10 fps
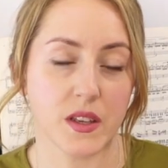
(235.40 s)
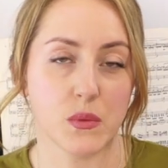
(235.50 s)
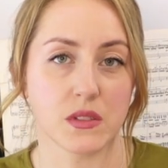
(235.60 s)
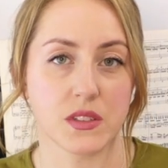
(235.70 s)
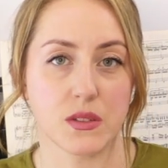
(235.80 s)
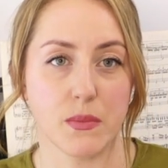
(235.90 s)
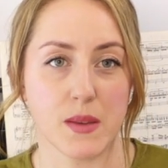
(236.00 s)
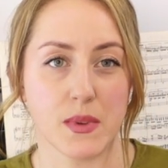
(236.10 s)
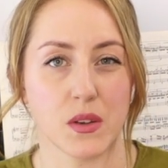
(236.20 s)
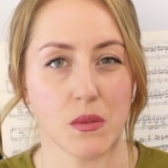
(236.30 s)
you want to
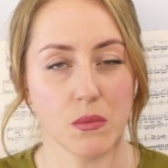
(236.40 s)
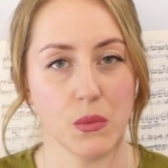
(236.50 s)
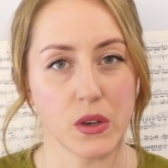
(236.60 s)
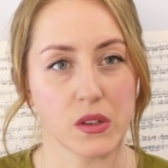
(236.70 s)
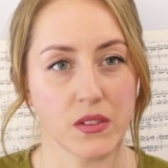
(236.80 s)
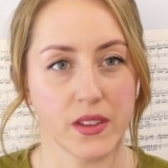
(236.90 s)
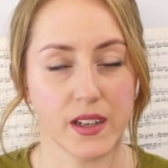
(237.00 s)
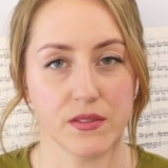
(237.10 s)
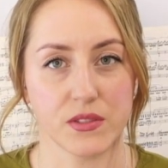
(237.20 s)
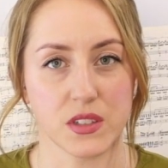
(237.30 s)
maybe not work on
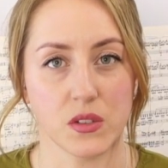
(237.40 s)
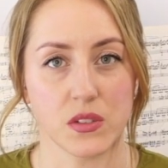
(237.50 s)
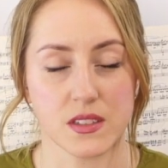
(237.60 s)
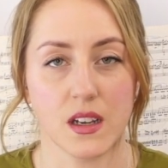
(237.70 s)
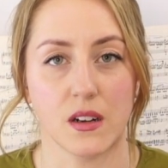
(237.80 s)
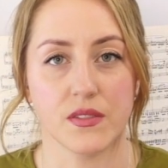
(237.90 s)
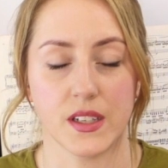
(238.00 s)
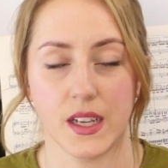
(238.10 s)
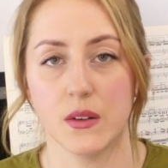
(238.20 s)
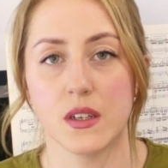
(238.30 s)
that for as long as half
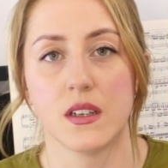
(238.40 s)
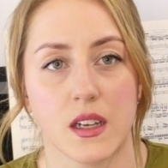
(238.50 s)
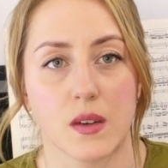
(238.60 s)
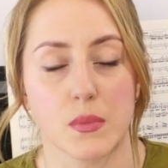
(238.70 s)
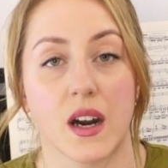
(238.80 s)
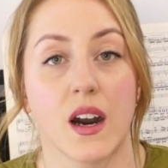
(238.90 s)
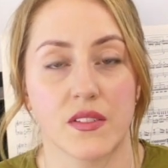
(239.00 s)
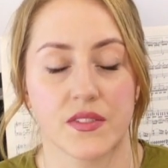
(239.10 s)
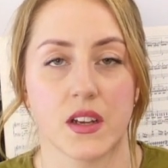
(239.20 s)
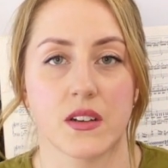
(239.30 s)
an hour, but
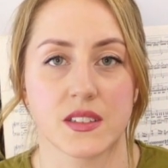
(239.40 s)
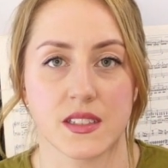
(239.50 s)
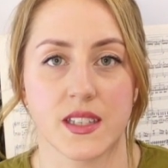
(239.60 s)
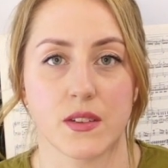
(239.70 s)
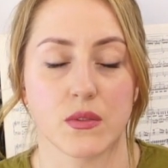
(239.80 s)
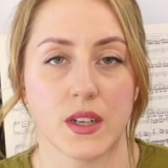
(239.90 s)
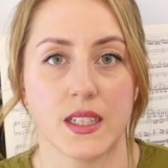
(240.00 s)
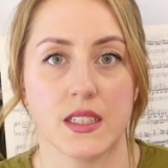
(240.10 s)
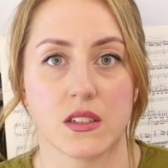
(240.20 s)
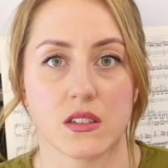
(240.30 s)
half an hour, as I said,
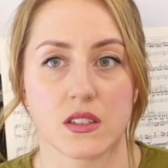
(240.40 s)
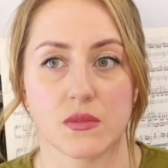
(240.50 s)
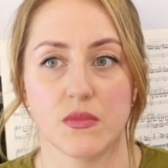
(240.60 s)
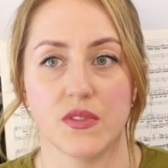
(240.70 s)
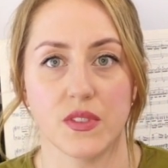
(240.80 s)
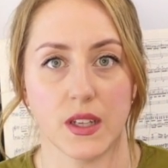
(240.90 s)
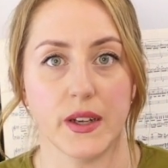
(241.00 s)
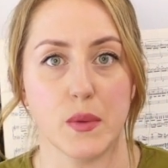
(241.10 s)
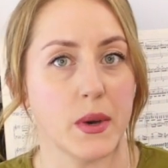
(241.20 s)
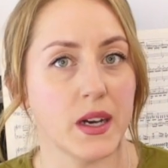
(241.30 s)
really does
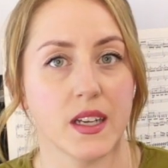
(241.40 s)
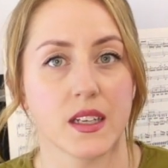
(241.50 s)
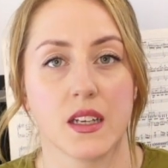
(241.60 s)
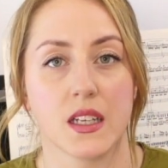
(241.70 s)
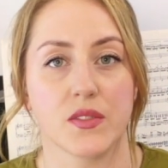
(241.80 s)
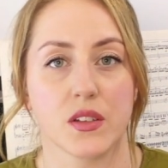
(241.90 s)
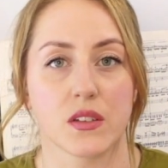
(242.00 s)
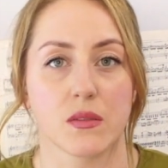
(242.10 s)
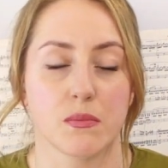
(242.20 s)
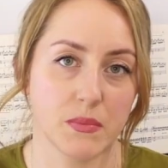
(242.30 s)
fly by. If
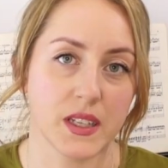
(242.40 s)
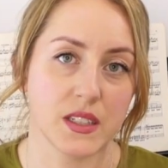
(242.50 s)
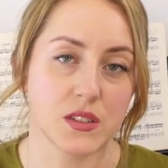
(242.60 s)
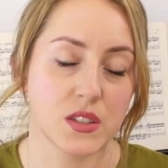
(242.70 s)
you're playing